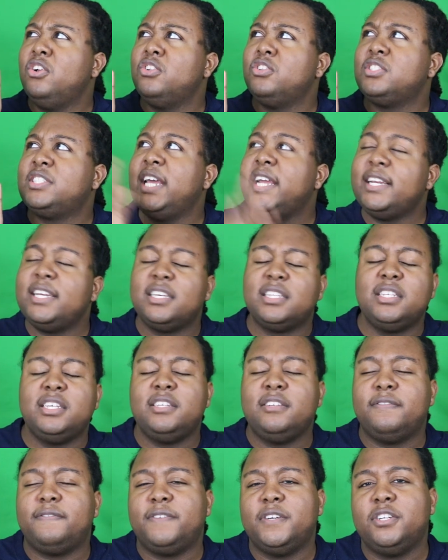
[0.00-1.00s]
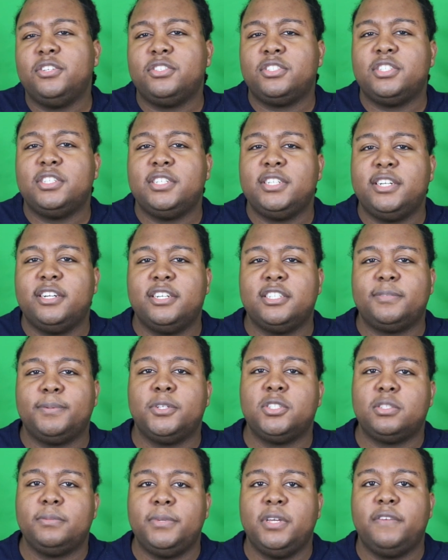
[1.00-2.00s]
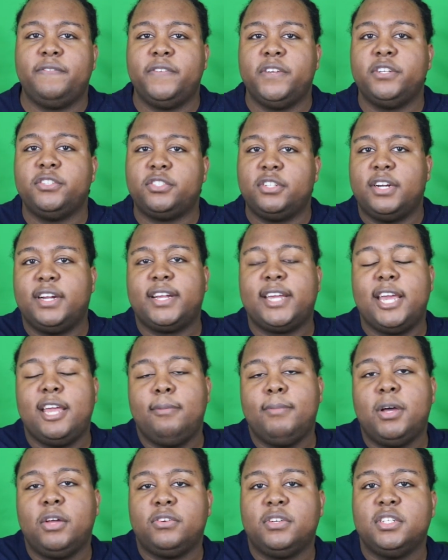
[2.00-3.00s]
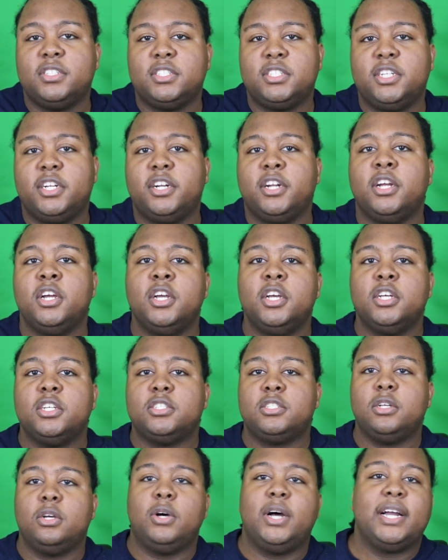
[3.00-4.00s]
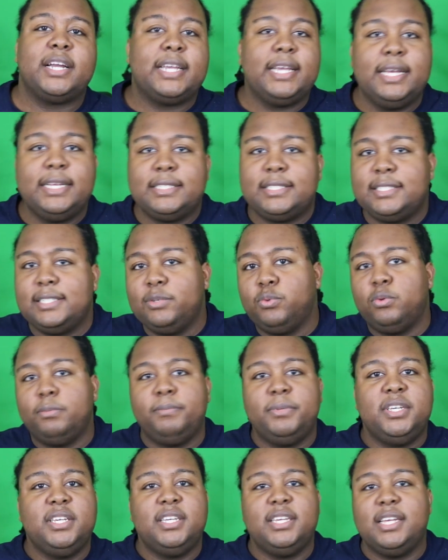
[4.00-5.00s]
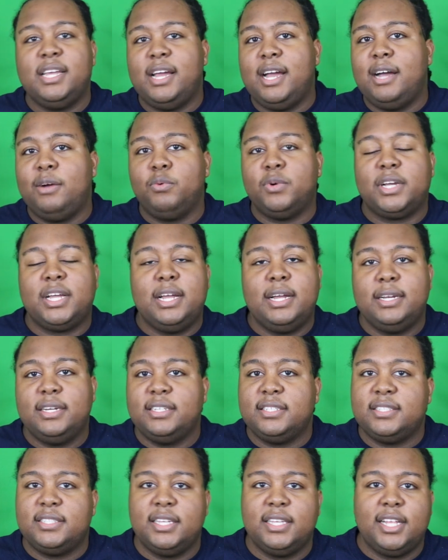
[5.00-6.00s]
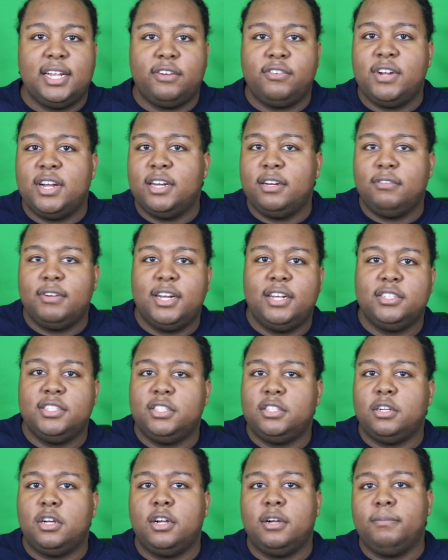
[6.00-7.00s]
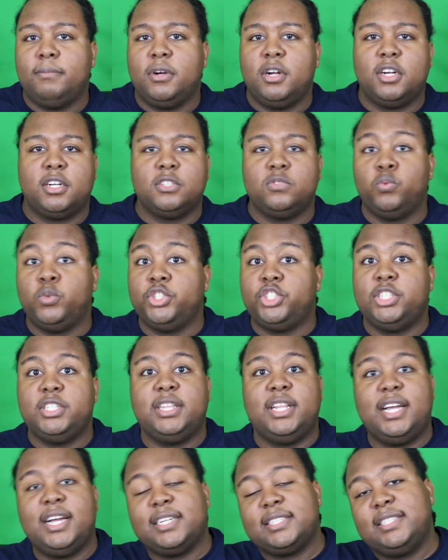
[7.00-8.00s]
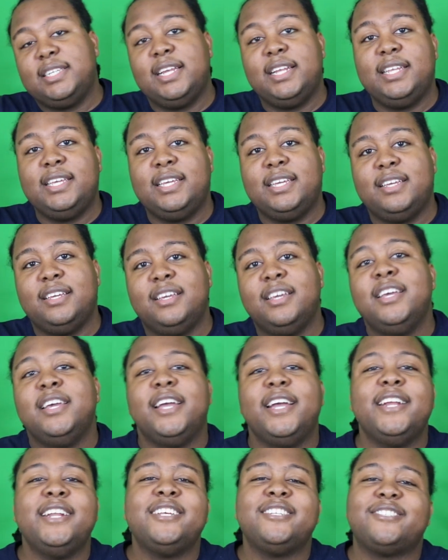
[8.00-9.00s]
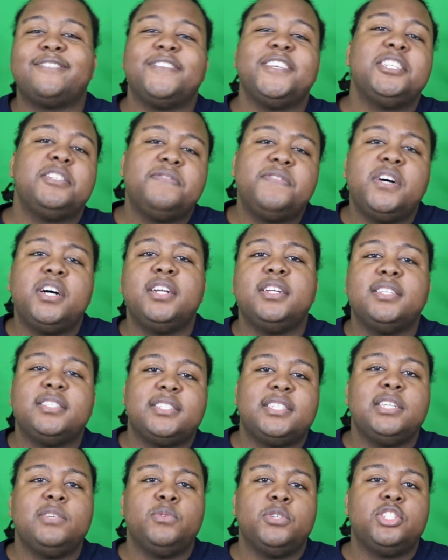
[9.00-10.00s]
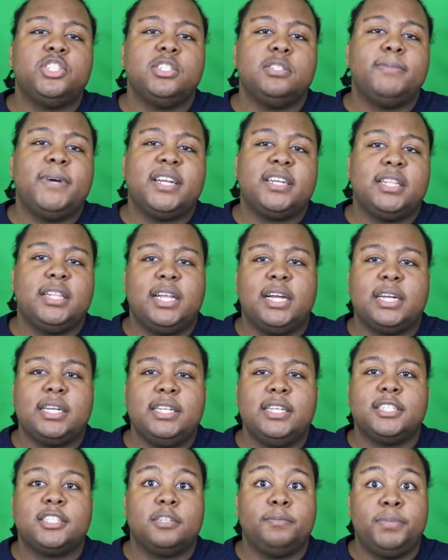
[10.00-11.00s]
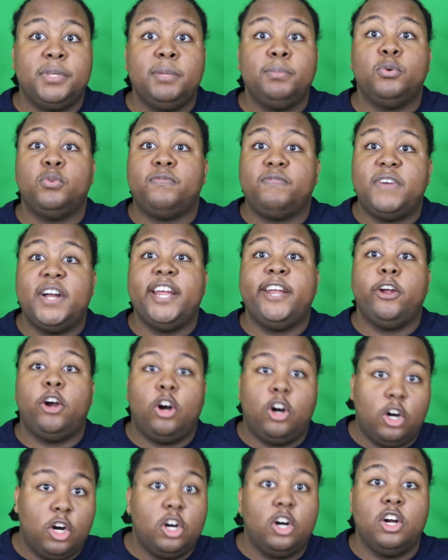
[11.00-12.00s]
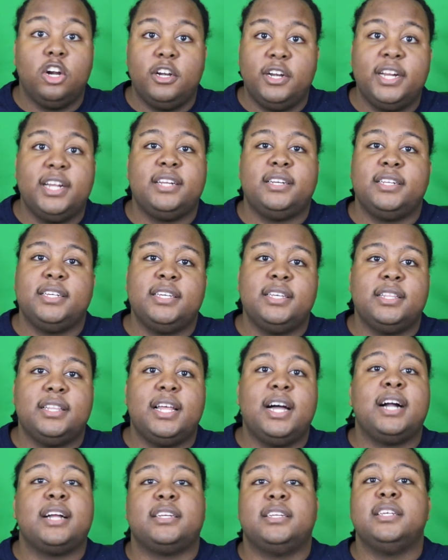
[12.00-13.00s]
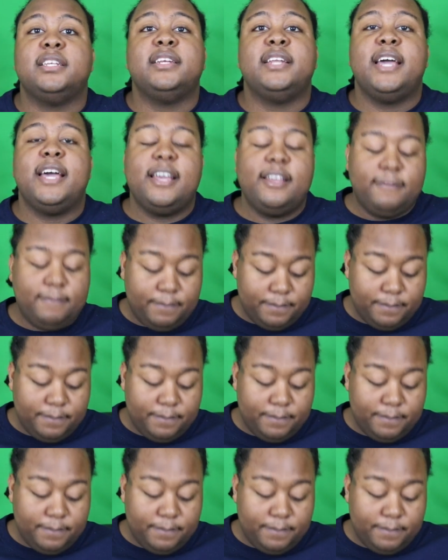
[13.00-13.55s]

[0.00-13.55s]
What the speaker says: Technically, the finish of the year is supposed to be a finisher that came out this year. So I guess it would be, I would kind of say, like, Ronda Rousey's armbar, because when she locks that in, and it's fun to see when she's about to lock it in, because people fight hard not to get locked in that.